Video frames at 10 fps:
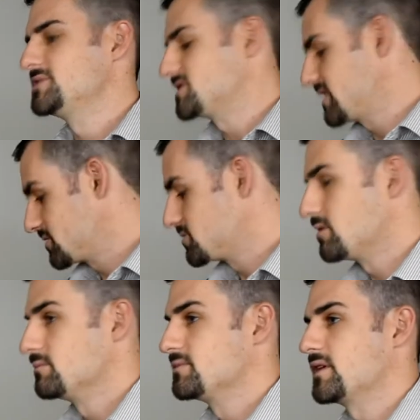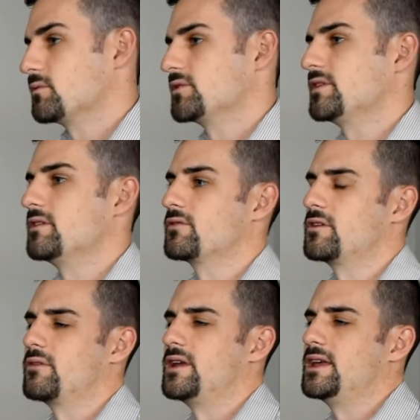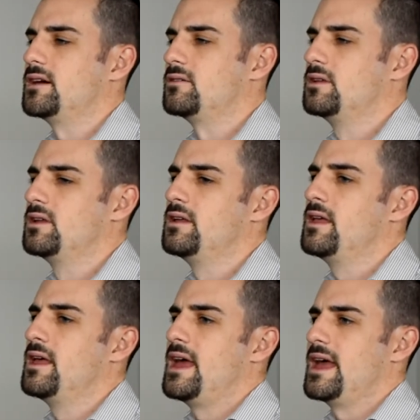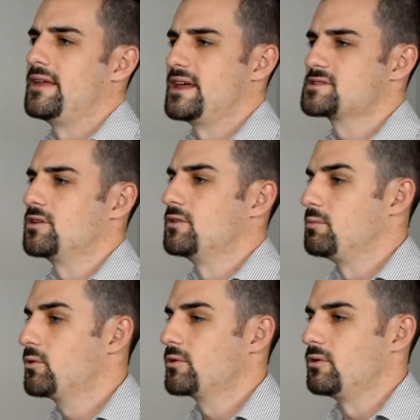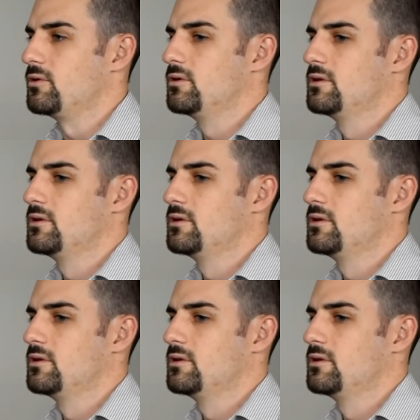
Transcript: Just like the drum set we're sitting in front of right now. And that's called the porthole.